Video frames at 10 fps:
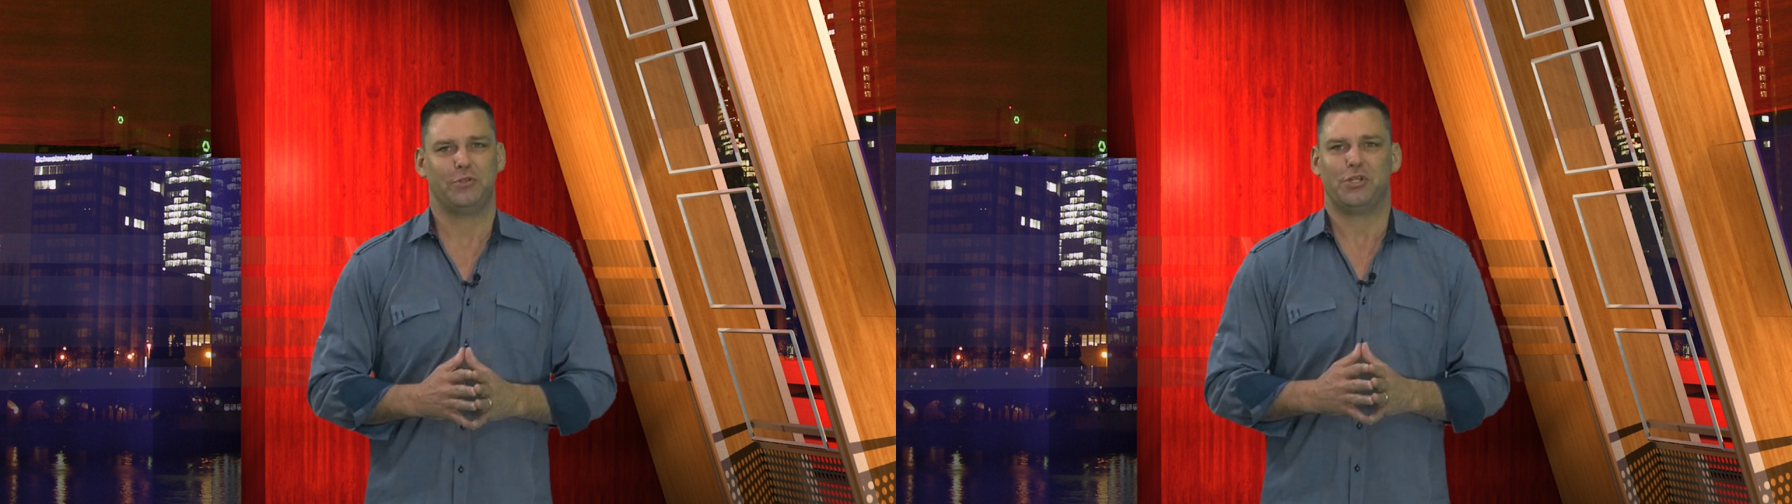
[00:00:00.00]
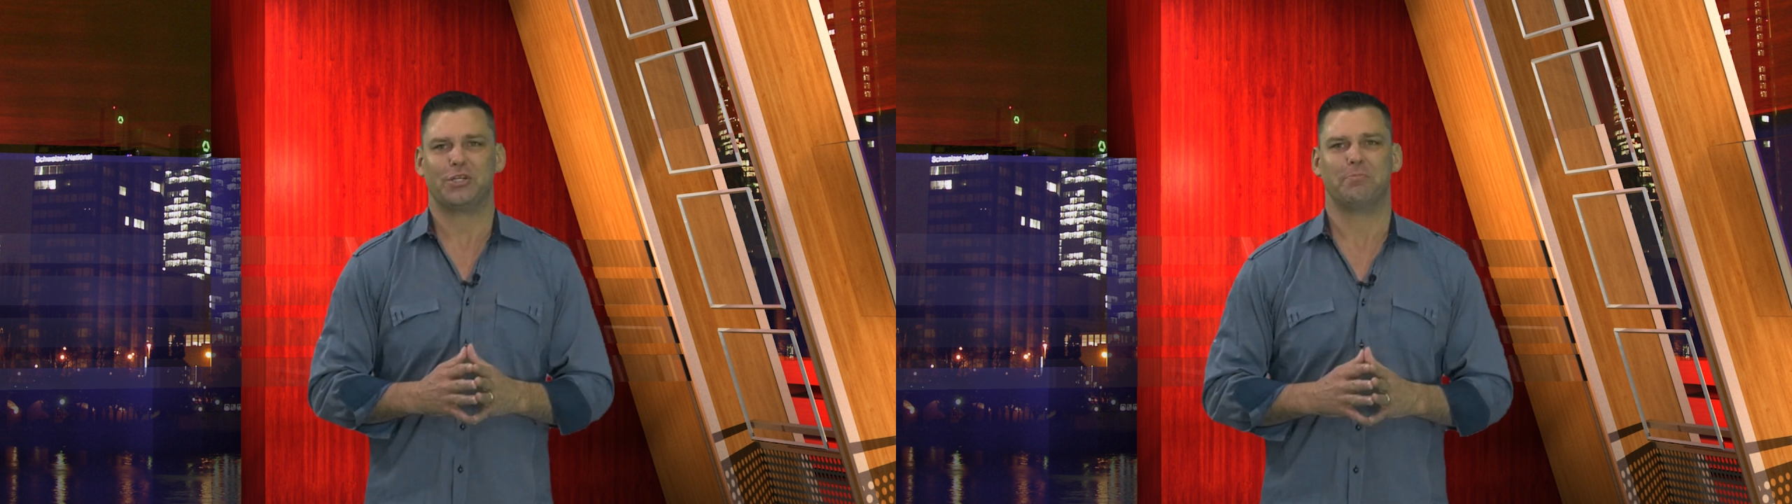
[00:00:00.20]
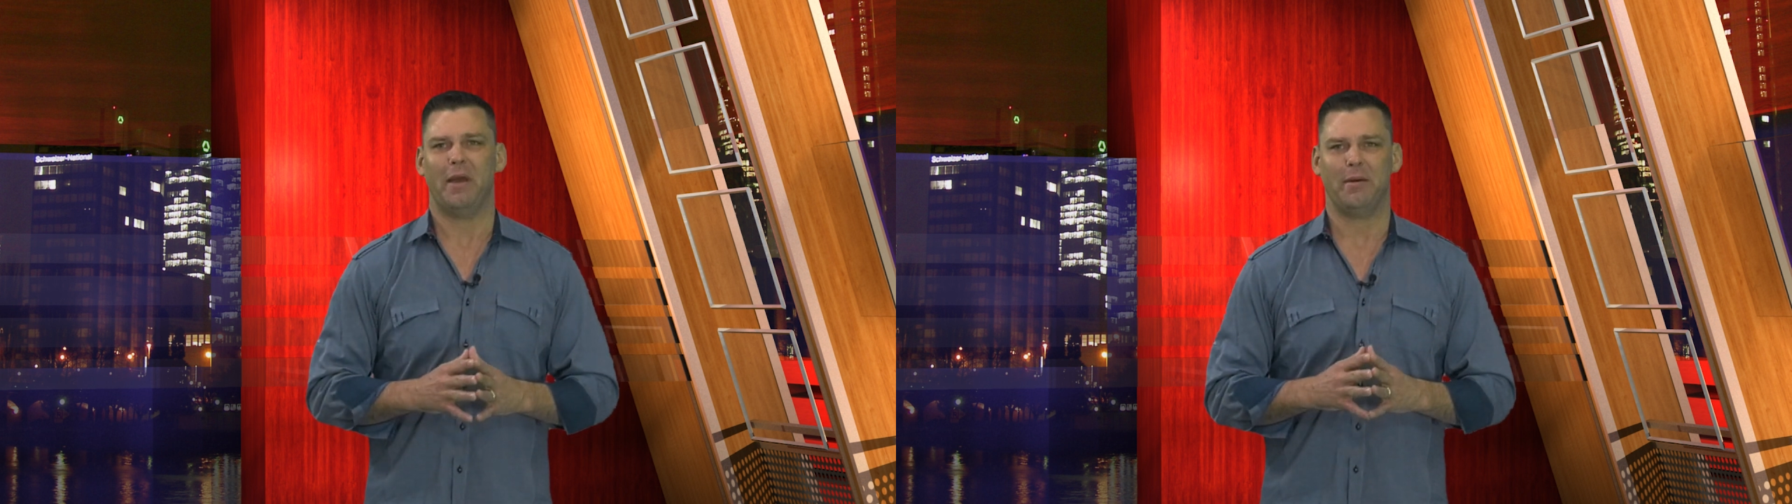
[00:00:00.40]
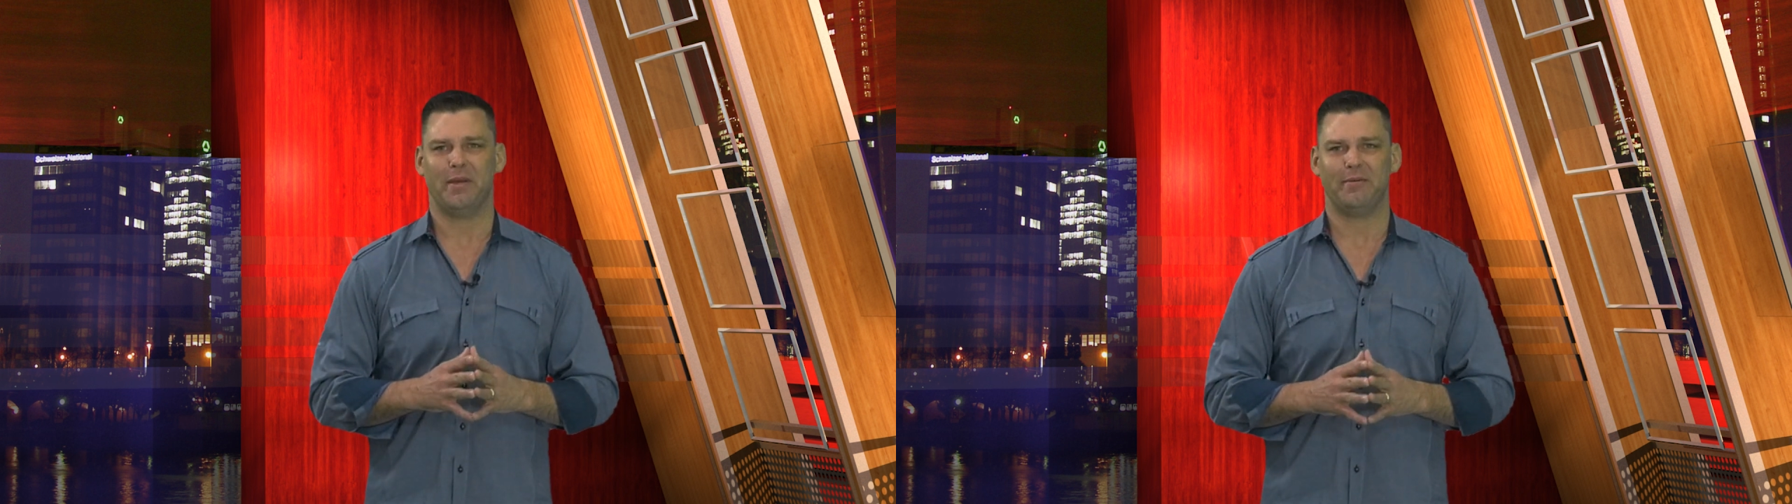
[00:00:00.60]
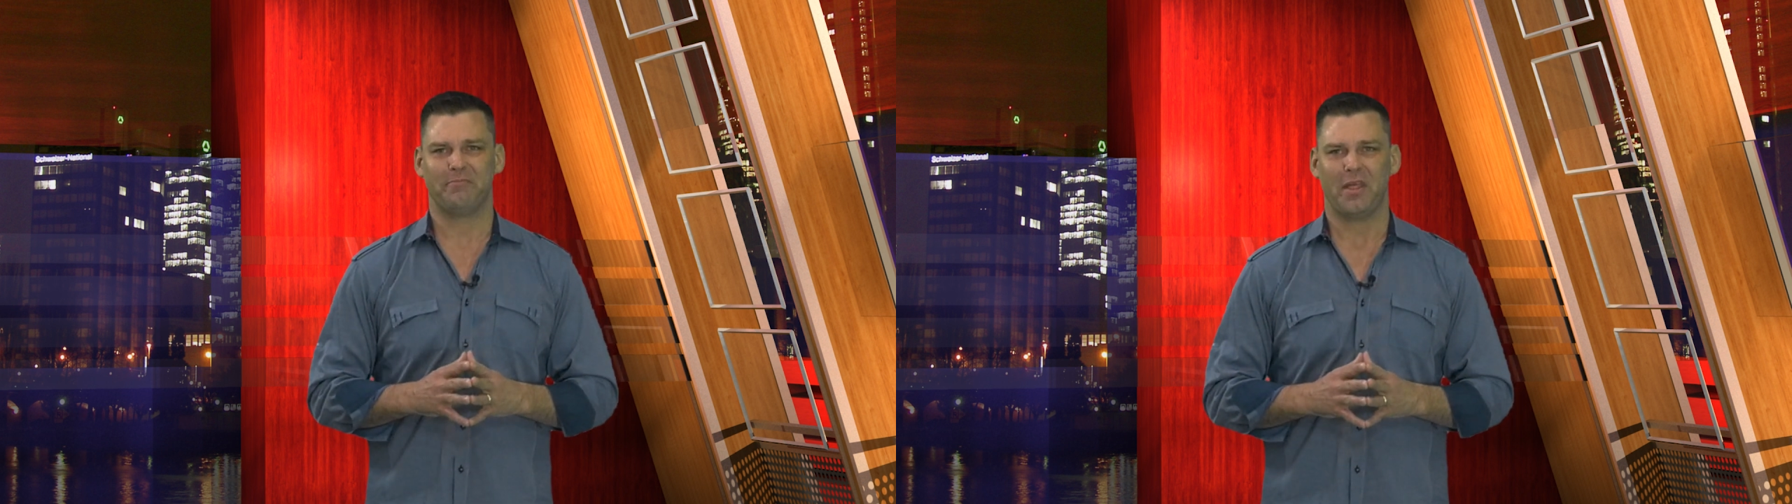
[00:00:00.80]
just
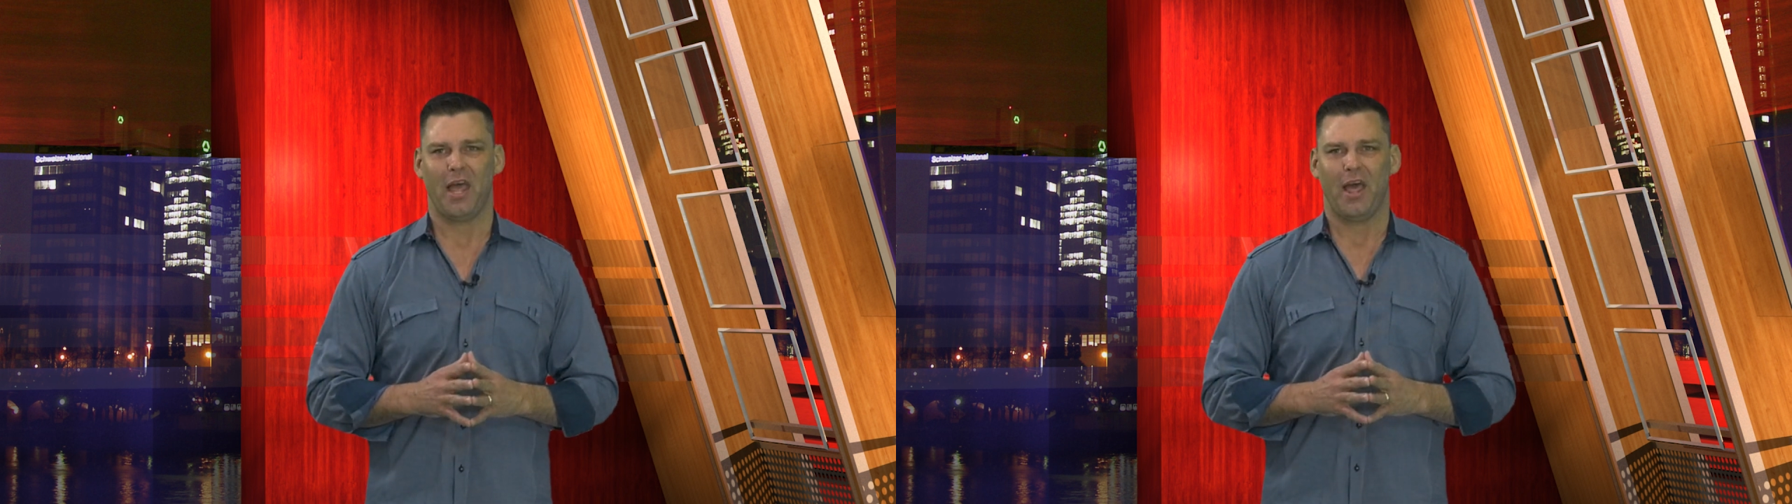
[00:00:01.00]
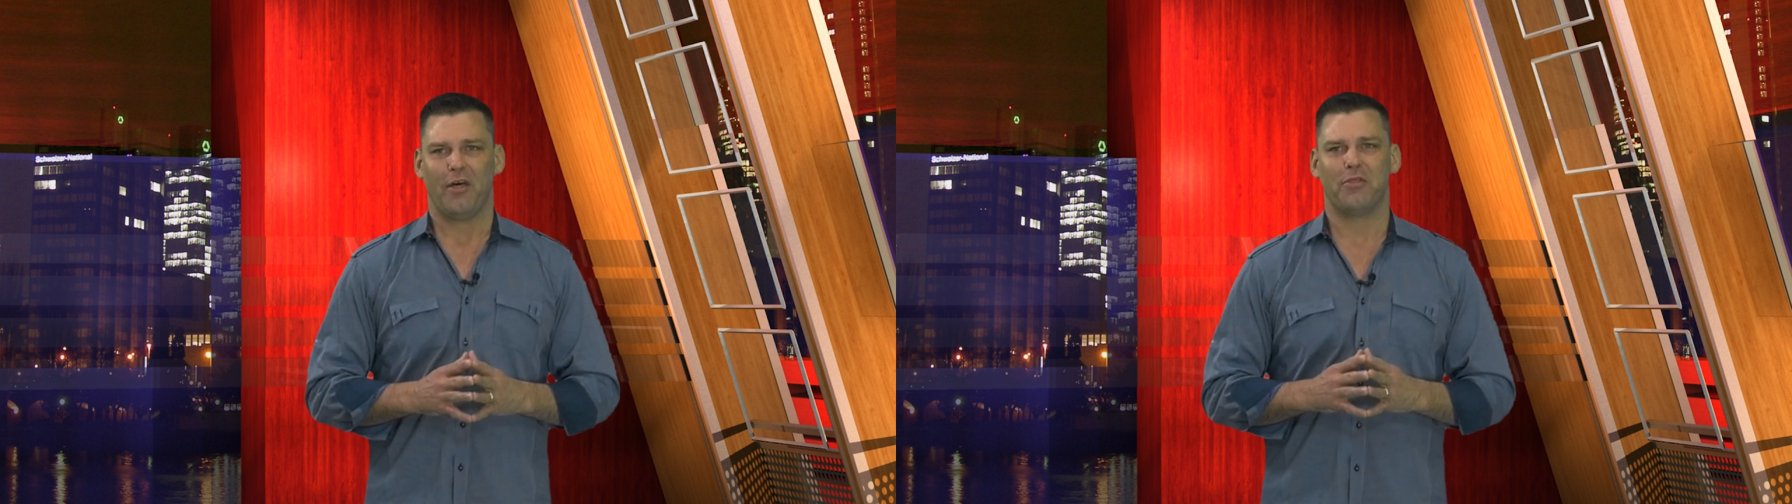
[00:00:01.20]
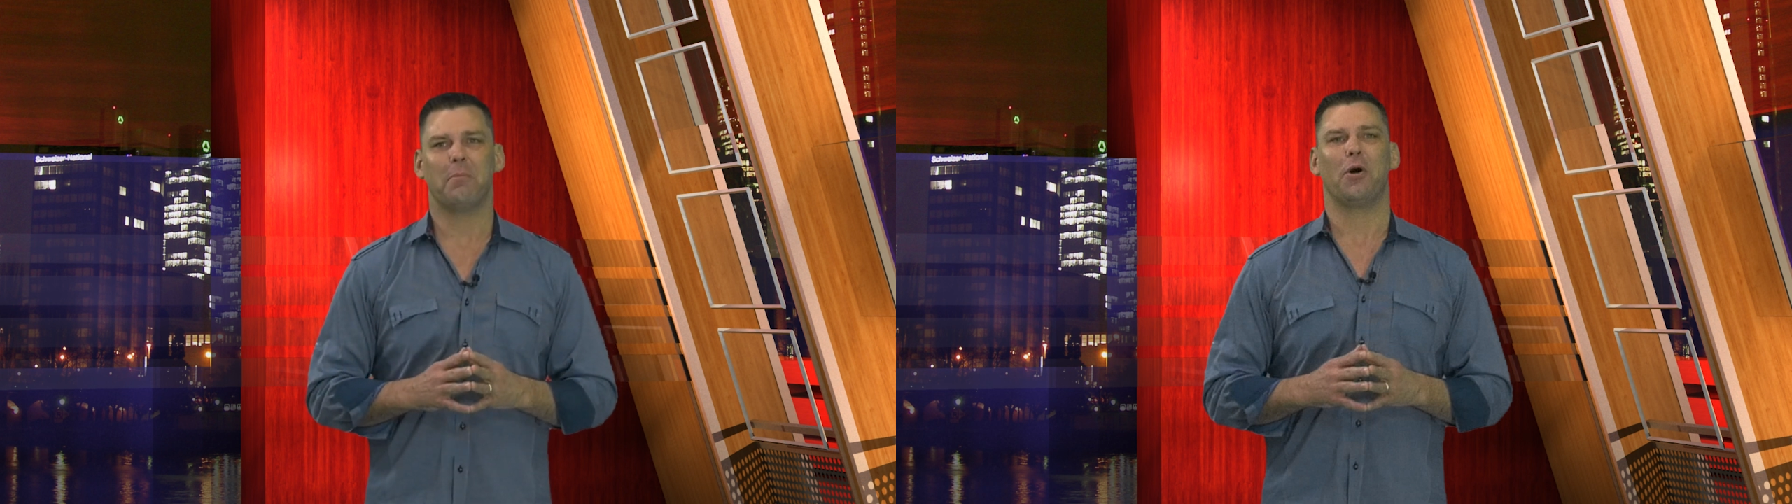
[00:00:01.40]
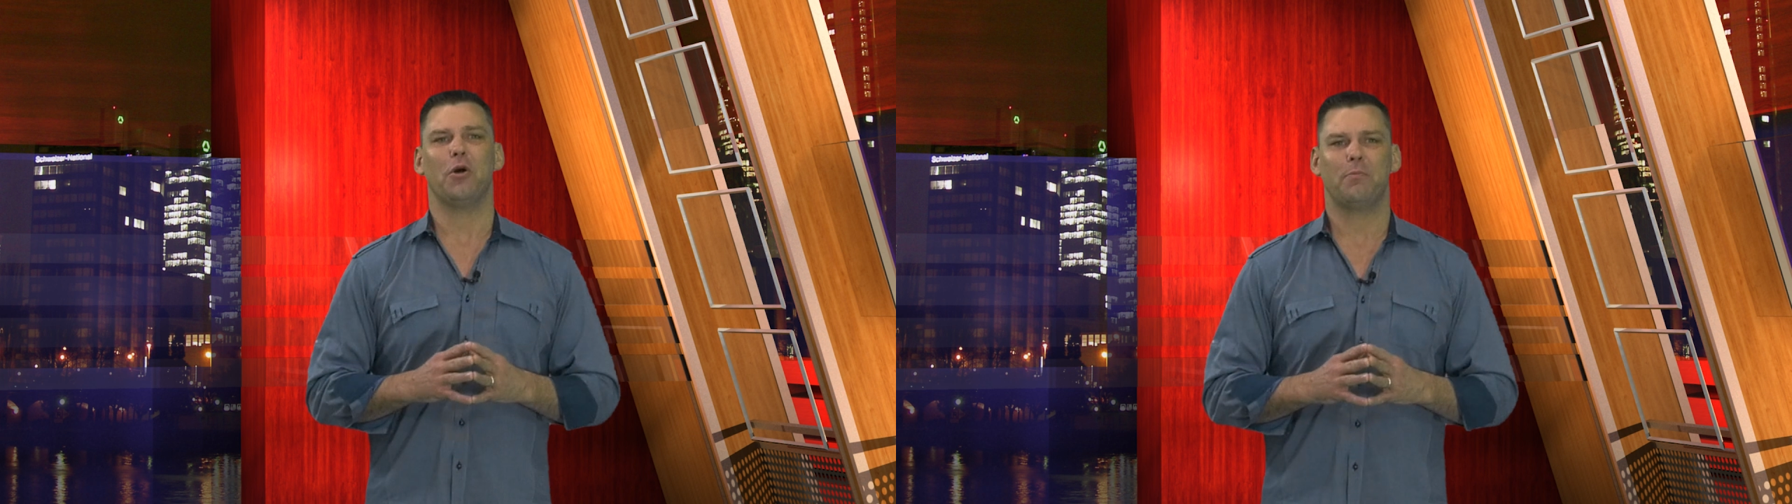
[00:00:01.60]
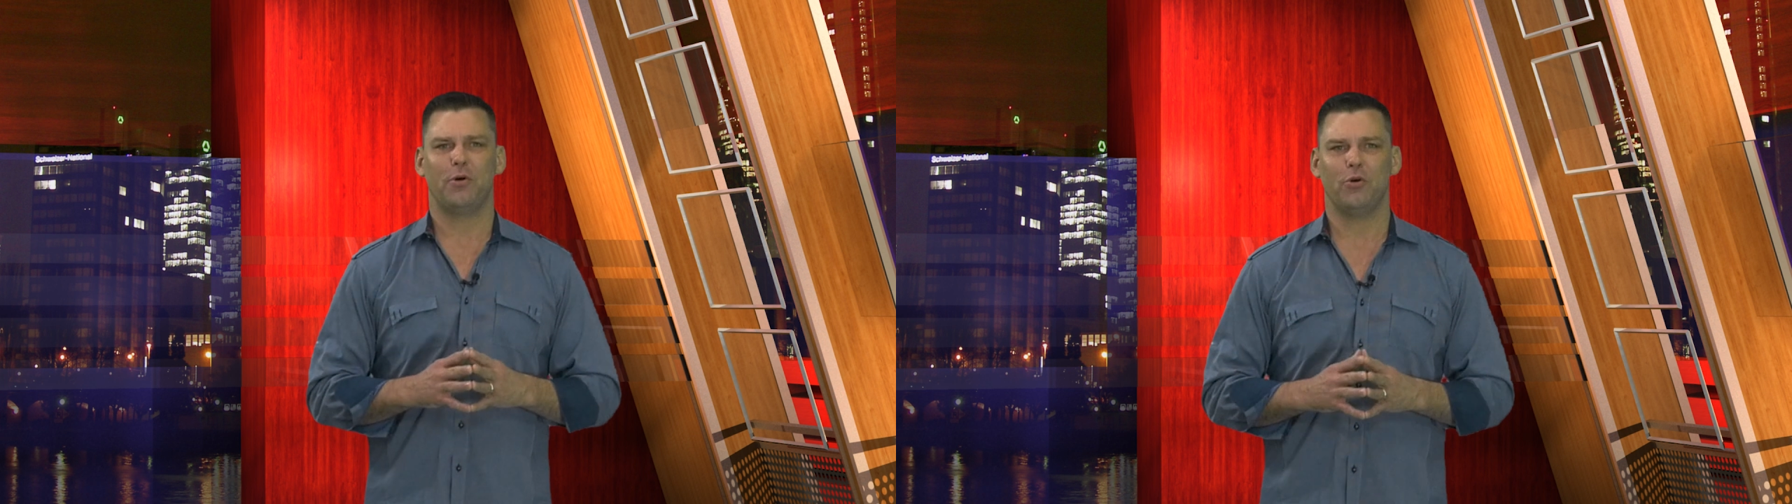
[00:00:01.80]
maybe, the
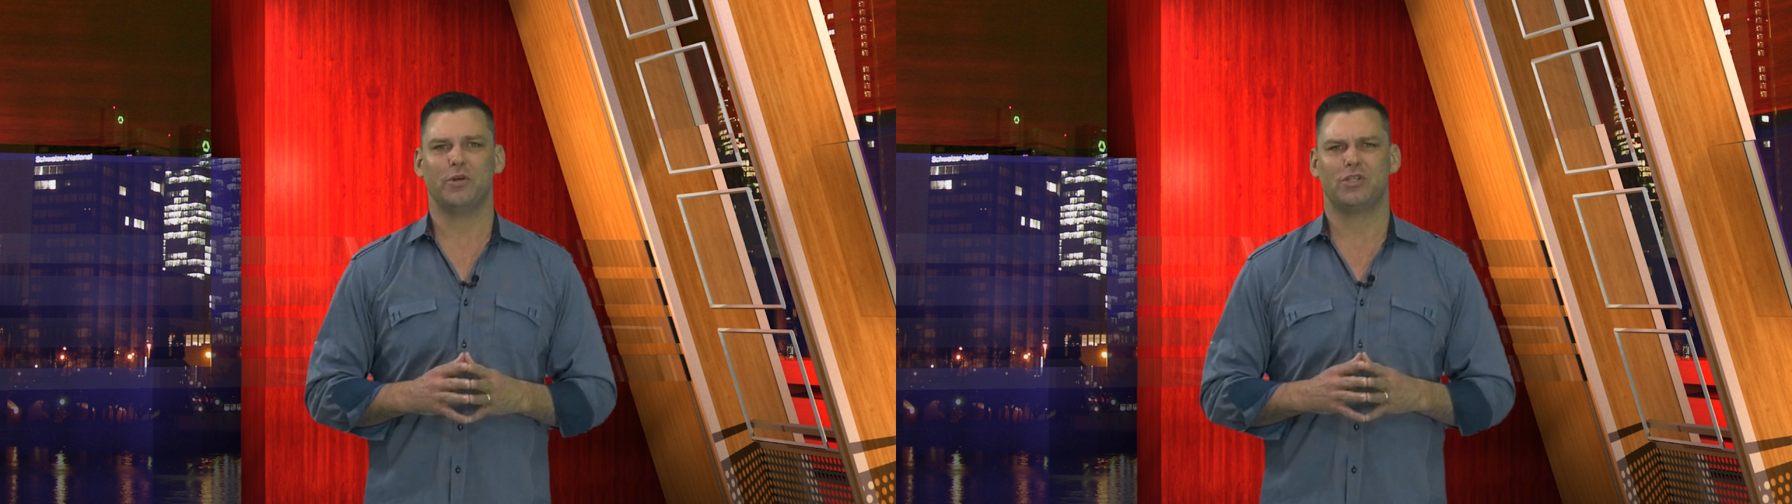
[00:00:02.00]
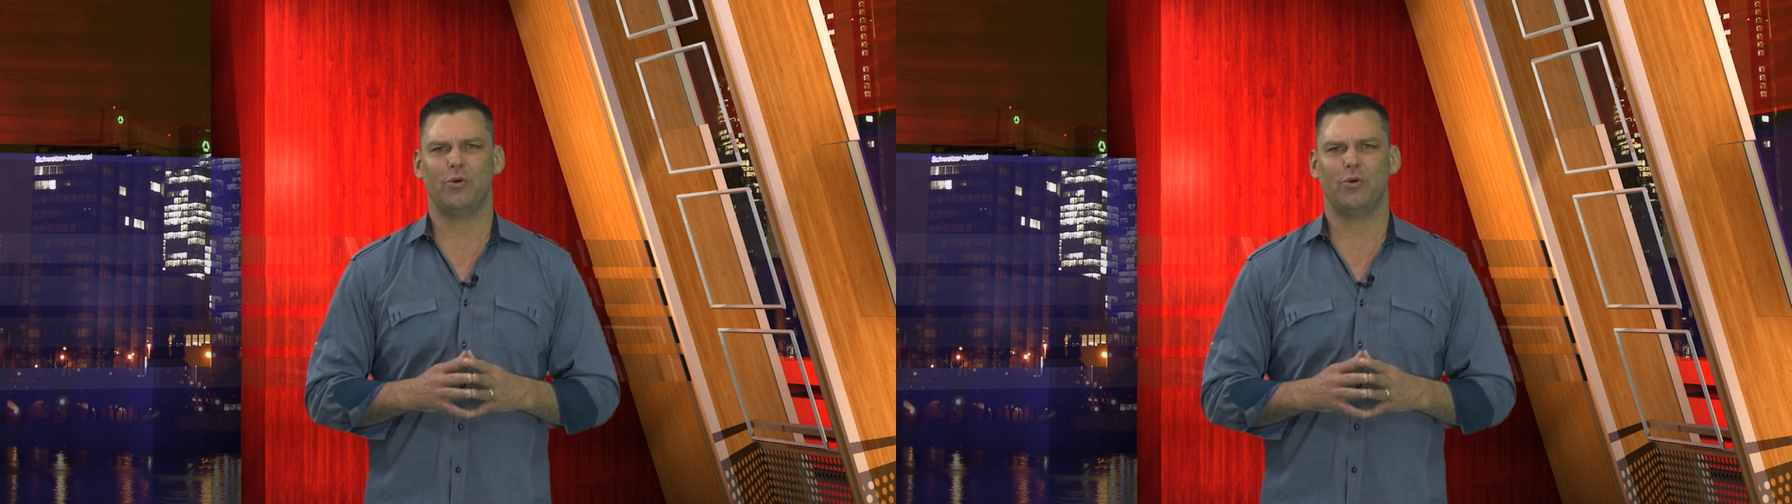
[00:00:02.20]
bird poo is